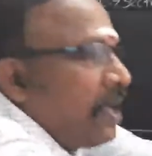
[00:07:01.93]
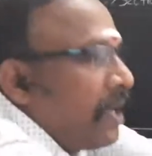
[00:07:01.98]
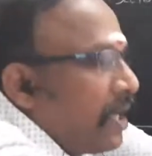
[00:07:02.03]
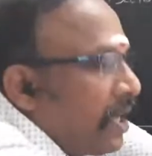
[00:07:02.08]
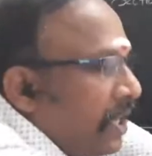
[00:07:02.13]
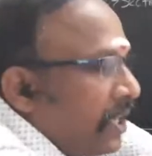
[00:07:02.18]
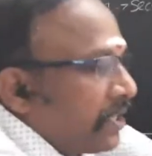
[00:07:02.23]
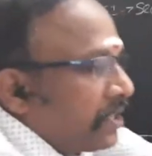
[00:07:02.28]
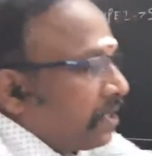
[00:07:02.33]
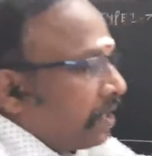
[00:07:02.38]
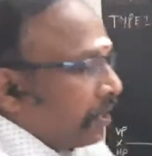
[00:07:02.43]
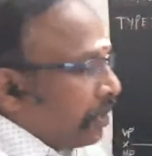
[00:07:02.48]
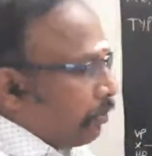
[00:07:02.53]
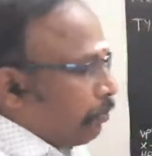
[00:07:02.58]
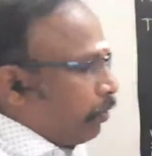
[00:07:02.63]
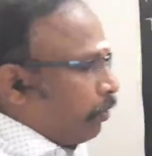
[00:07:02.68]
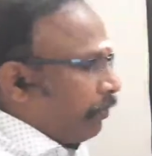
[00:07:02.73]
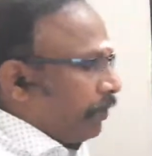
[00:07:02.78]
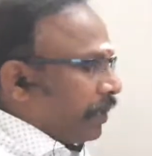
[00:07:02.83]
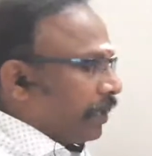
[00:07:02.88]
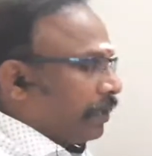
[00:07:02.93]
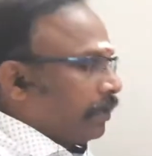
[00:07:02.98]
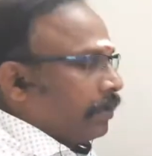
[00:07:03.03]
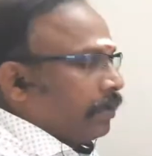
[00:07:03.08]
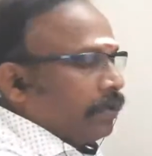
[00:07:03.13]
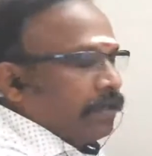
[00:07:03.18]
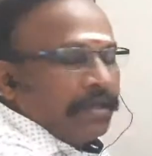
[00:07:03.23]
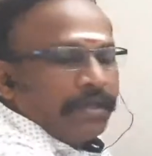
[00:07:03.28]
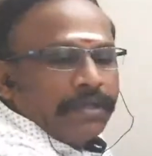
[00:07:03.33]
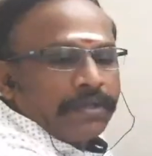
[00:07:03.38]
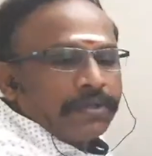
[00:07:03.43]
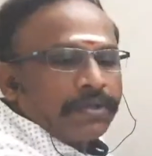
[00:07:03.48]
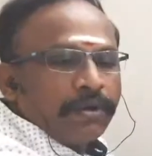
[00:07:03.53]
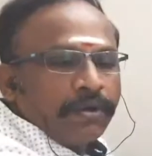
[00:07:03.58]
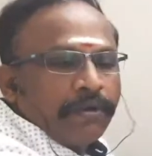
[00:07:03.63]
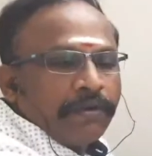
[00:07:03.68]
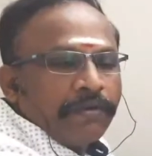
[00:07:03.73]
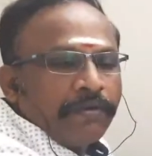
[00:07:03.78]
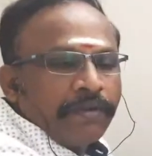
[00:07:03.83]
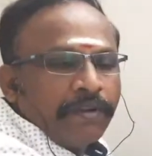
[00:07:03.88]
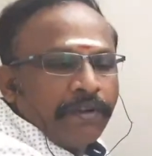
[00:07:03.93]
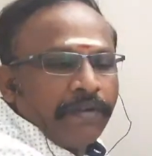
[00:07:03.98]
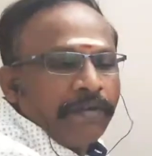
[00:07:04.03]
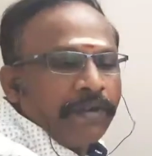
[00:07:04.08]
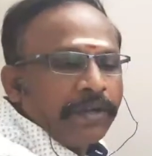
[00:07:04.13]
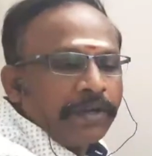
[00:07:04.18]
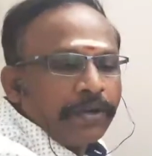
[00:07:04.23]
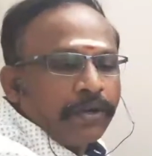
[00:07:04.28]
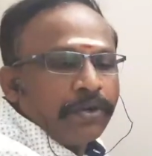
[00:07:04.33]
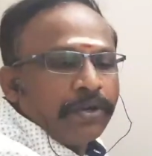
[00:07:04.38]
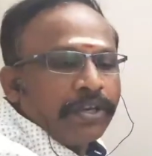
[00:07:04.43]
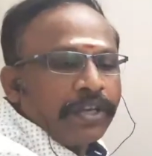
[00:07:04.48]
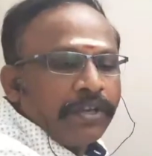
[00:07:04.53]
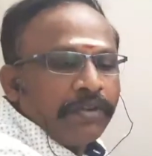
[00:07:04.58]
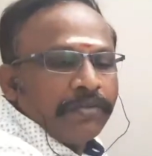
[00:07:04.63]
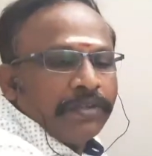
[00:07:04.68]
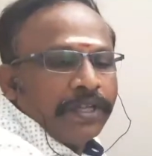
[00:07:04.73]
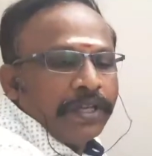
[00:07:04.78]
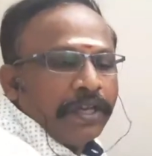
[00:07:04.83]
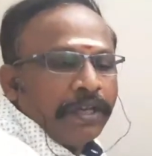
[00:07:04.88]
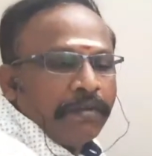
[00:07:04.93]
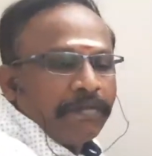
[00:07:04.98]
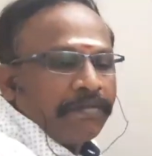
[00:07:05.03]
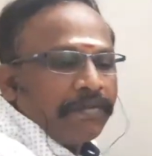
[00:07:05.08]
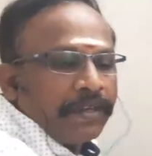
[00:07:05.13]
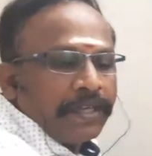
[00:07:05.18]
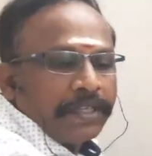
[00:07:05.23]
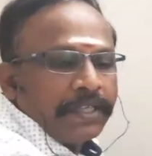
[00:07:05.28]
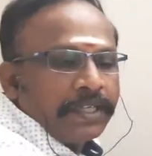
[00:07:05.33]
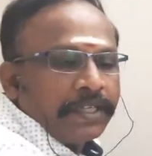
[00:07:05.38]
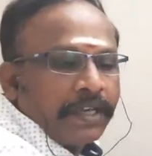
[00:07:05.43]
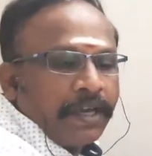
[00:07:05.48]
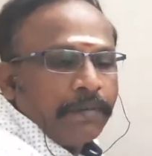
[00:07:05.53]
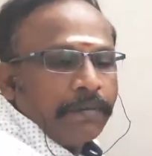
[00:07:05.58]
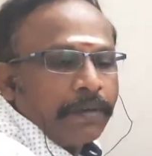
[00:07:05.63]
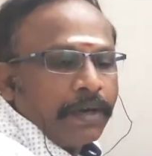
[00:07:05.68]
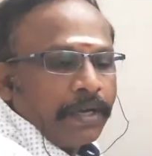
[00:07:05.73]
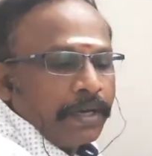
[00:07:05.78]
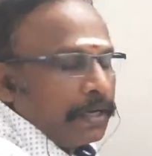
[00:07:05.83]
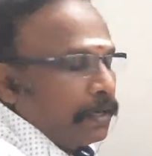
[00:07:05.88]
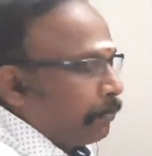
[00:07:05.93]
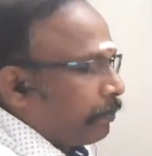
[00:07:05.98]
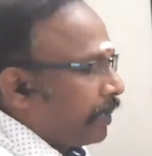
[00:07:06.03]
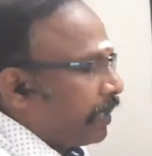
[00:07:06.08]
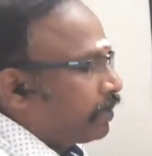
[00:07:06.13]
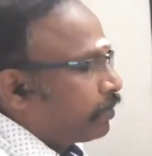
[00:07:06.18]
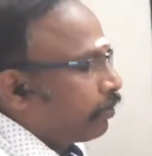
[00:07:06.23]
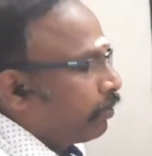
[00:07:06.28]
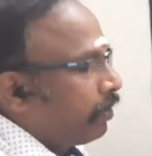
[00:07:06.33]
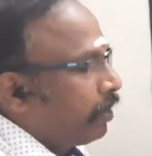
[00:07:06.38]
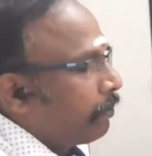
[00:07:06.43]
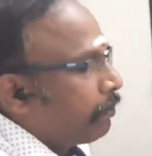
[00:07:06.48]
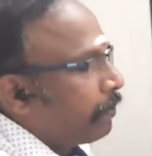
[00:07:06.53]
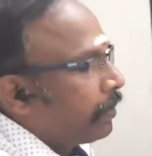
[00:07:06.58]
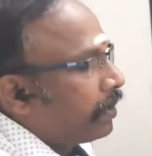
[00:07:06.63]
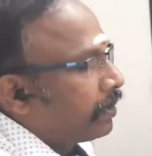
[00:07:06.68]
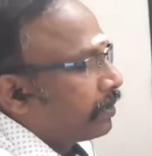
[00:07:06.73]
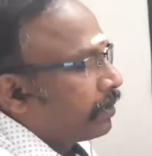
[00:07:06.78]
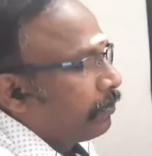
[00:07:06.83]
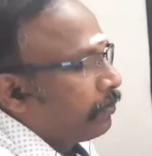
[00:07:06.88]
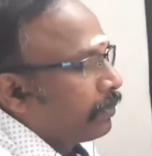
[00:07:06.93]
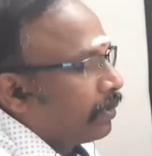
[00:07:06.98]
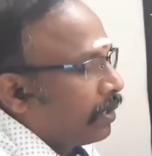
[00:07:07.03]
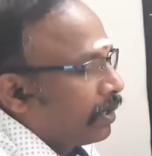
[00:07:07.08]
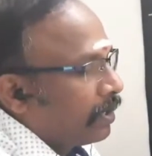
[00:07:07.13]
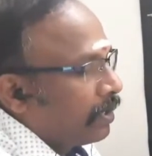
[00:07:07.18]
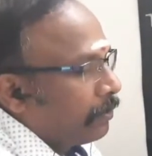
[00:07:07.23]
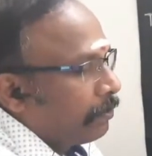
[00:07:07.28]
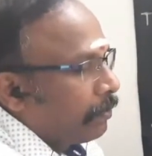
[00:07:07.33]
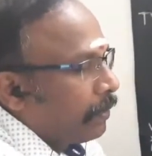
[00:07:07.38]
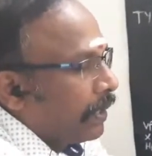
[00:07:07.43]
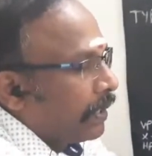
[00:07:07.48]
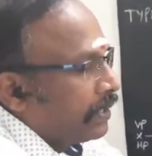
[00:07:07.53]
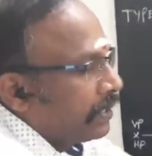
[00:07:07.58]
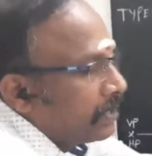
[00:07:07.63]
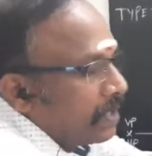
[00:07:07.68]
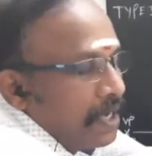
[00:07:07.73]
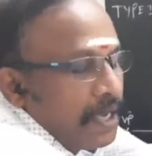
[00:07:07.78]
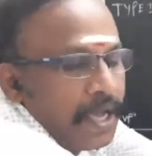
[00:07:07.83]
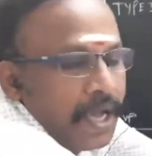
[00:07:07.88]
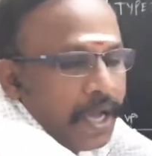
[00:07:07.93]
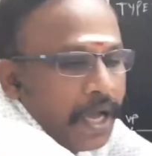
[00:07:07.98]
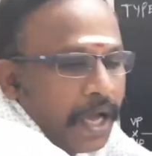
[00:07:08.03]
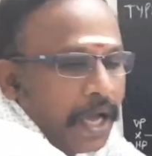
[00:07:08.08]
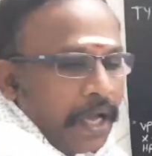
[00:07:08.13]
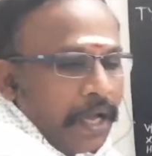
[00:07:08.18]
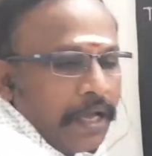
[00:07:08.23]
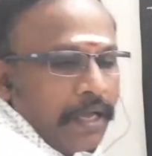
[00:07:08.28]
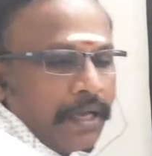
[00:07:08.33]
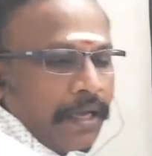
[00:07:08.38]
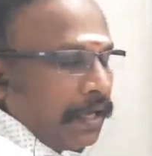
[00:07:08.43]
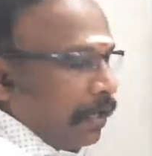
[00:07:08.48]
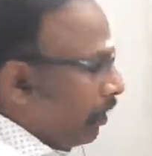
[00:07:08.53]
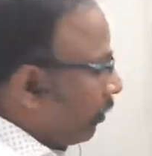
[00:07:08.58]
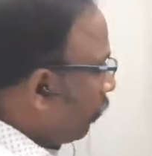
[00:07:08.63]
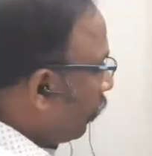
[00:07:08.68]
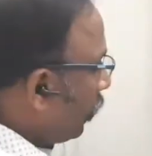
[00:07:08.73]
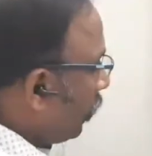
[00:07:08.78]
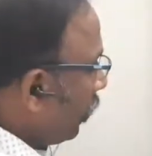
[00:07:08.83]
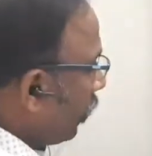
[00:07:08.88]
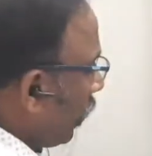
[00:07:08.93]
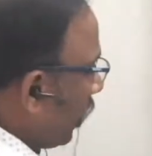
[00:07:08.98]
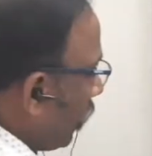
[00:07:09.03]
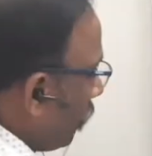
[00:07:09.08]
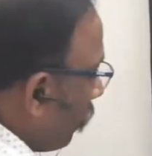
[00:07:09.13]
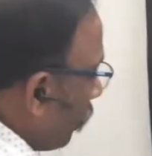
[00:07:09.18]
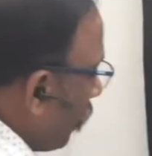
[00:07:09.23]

is removing. So we don't give the name for the top corner points, only bottom corner points. Only I am